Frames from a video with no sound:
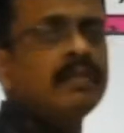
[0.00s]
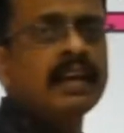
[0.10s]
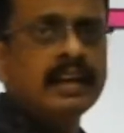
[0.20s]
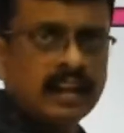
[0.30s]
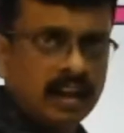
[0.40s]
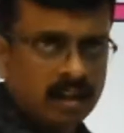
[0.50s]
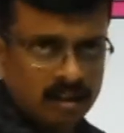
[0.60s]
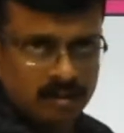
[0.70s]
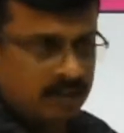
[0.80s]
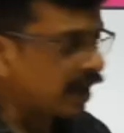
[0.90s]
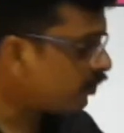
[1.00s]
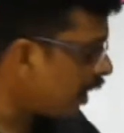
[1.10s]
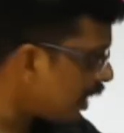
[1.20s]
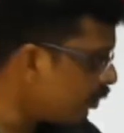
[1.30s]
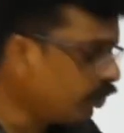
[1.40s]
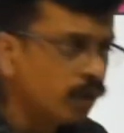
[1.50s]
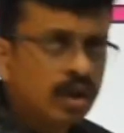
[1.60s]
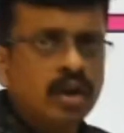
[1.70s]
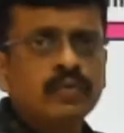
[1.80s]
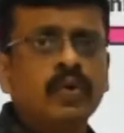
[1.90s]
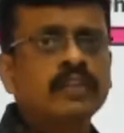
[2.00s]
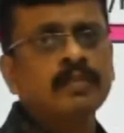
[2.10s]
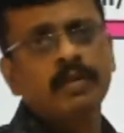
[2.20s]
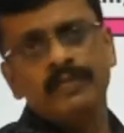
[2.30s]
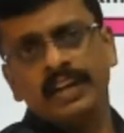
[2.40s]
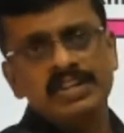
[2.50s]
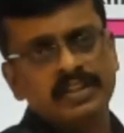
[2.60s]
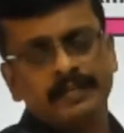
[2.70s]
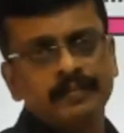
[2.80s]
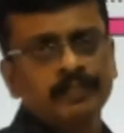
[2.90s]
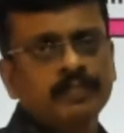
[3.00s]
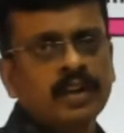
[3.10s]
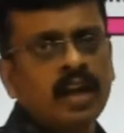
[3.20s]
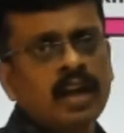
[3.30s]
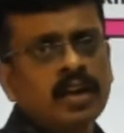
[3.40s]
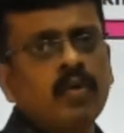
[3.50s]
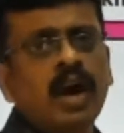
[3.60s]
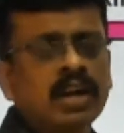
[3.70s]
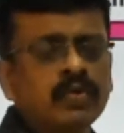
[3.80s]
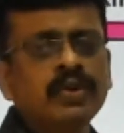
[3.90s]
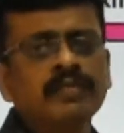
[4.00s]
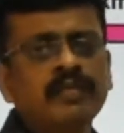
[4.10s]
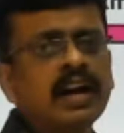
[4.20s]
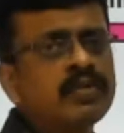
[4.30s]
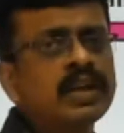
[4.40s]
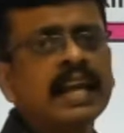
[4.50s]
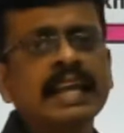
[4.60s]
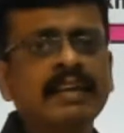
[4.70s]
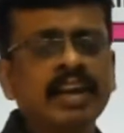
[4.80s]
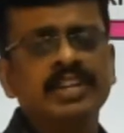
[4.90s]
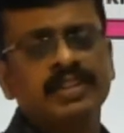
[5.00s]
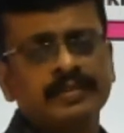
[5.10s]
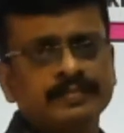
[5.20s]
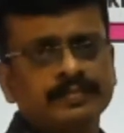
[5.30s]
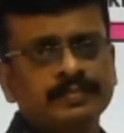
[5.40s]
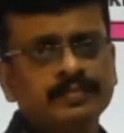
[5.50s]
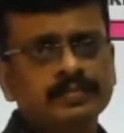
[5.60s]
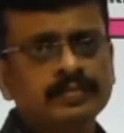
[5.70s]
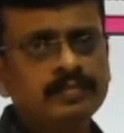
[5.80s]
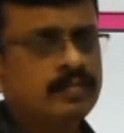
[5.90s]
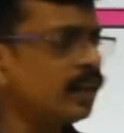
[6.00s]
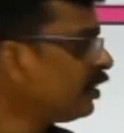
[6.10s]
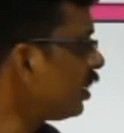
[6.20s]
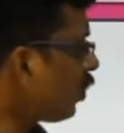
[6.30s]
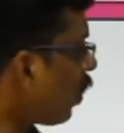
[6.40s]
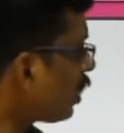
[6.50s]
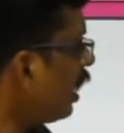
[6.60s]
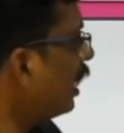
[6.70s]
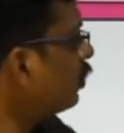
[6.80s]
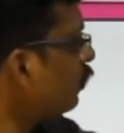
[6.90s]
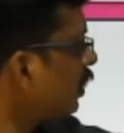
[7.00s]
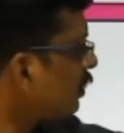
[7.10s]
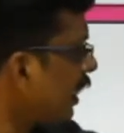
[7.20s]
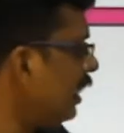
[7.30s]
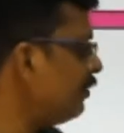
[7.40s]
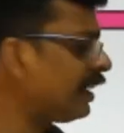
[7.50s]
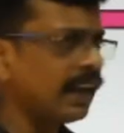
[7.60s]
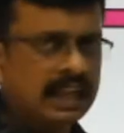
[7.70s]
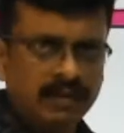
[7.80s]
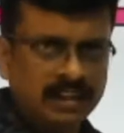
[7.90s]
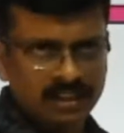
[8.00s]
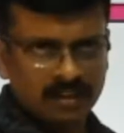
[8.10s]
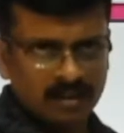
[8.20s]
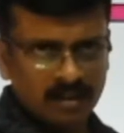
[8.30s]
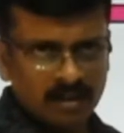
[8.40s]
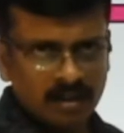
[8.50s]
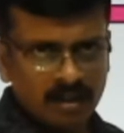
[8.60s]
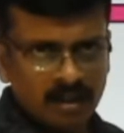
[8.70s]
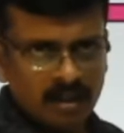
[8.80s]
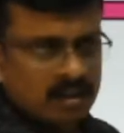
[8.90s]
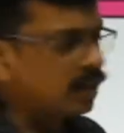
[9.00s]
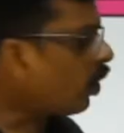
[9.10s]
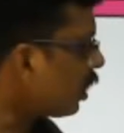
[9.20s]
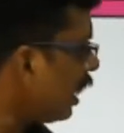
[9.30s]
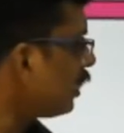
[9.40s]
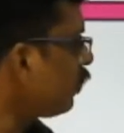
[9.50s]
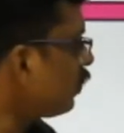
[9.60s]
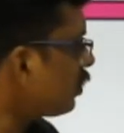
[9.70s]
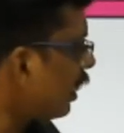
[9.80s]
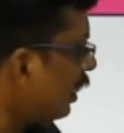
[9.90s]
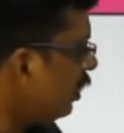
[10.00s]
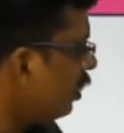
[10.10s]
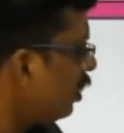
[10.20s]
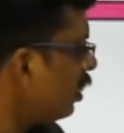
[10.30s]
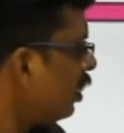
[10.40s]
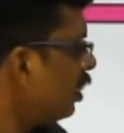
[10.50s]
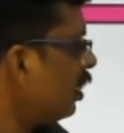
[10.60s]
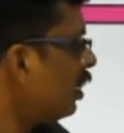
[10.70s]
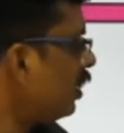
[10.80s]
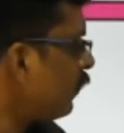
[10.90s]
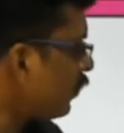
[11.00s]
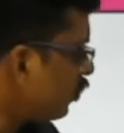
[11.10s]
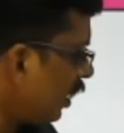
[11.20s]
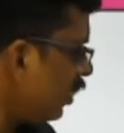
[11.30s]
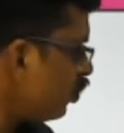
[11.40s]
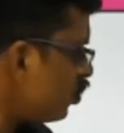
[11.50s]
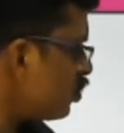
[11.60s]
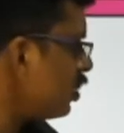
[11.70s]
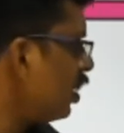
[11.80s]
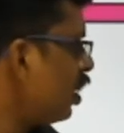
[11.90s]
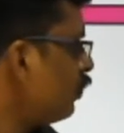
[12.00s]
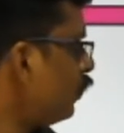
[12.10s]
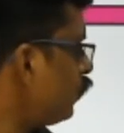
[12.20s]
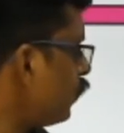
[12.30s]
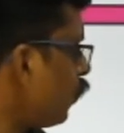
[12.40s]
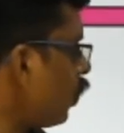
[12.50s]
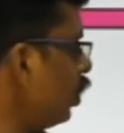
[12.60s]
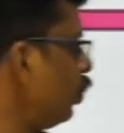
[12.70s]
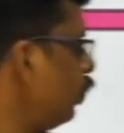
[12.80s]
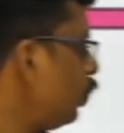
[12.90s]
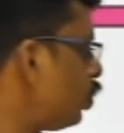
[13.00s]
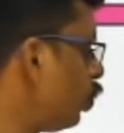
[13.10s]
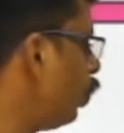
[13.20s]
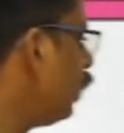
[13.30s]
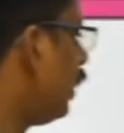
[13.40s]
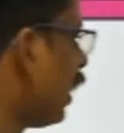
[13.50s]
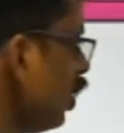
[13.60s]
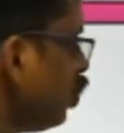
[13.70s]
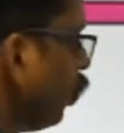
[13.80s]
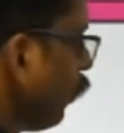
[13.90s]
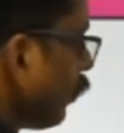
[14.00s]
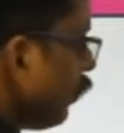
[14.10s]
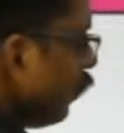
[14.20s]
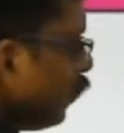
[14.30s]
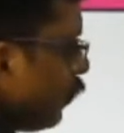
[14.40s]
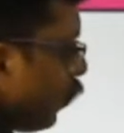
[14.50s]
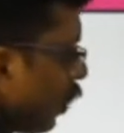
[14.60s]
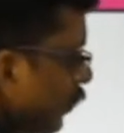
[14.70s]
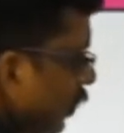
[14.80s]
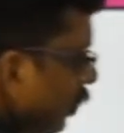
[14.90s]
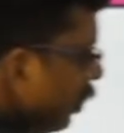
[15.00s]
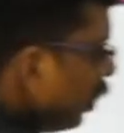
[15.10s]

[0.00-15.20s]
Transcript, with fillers: we can take that value for a simplification. Now what do we can equate? The total length of the train we can equate. The total length of the train in the first case is 54 into 2 in ratio. 54 is here,